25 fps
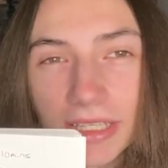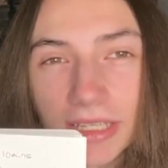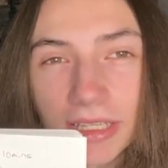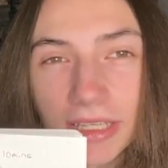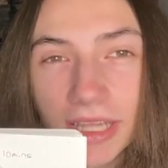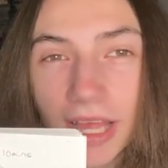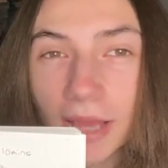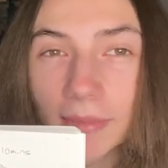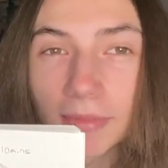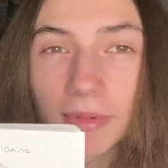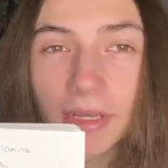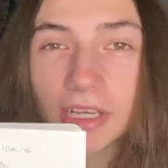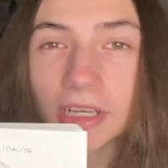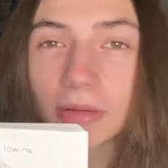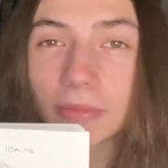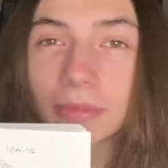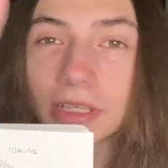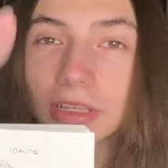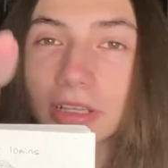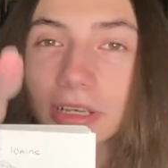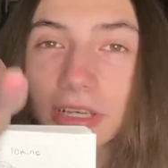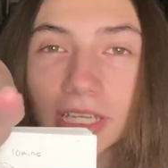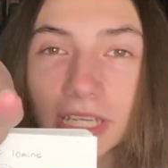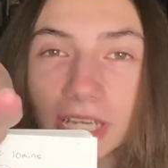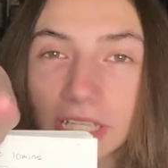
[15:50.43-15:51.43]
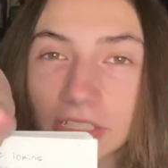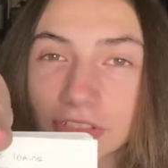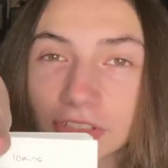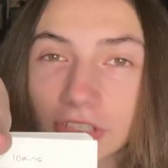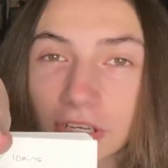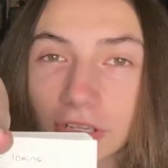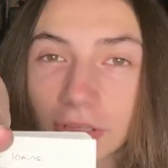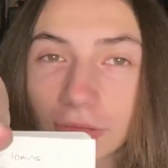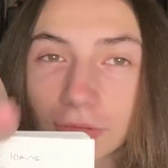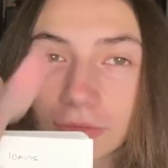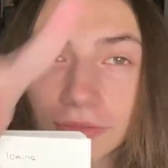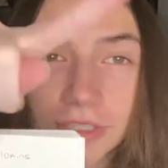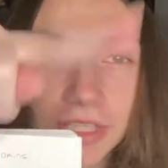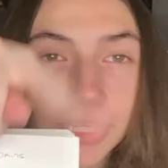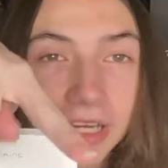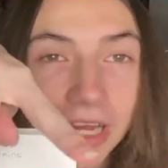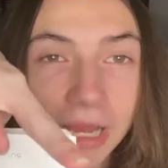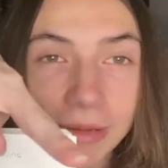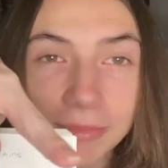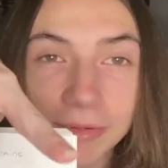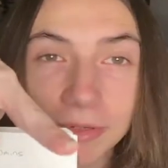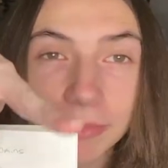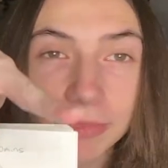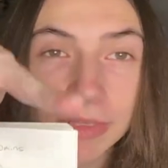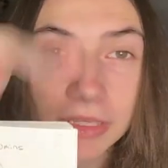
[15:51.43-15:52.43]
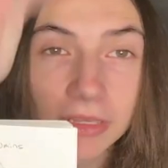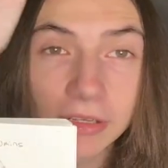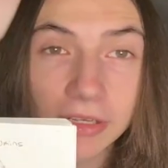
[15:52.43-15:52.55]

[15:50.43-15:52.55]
I'm not going to be looking at y'all over there. I'm going to be